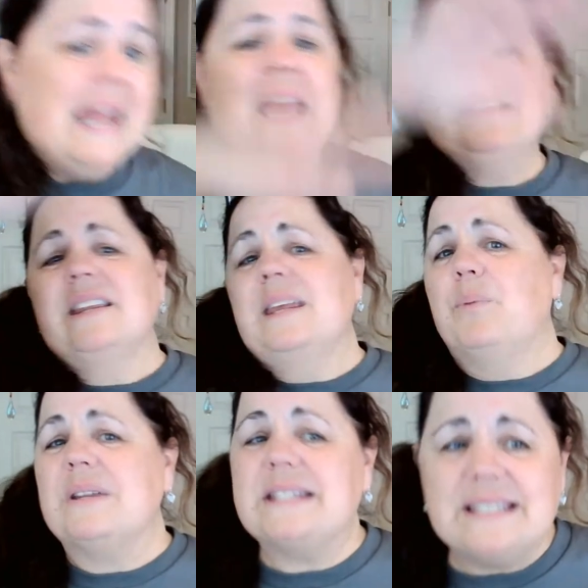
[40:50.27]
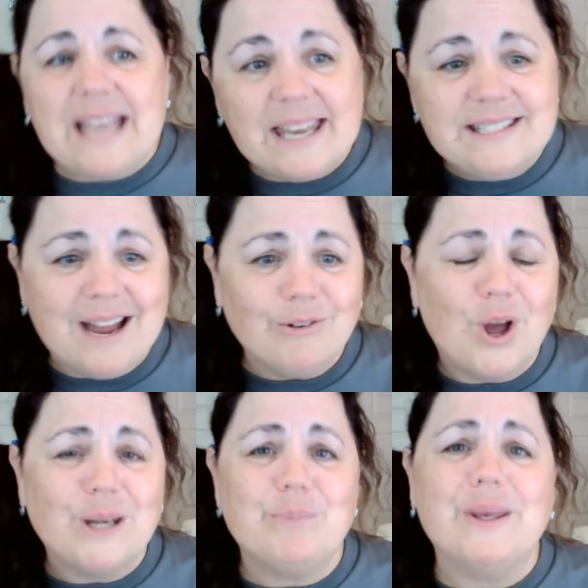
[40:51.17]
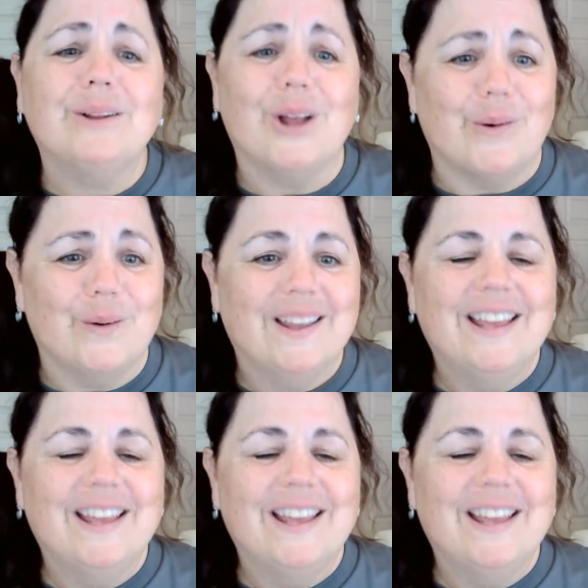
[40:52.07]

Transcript: until he puts his head down on a pillow.